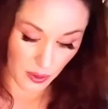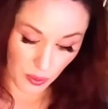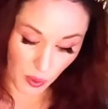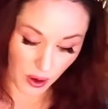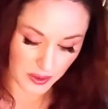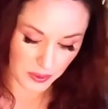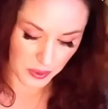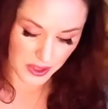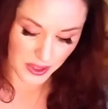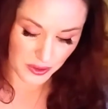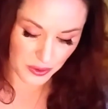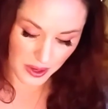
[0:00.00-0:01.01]
One was
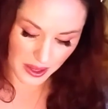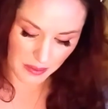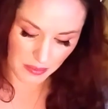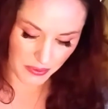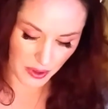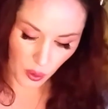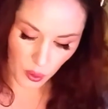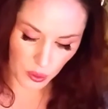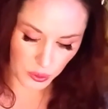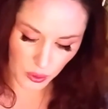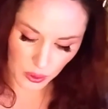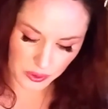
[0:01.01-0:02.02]
a dream of the
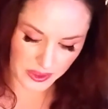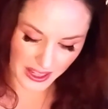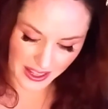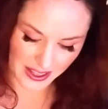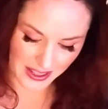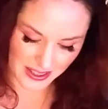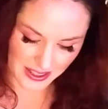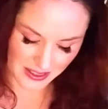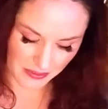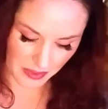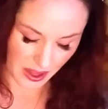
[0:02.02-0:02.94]
old, old days,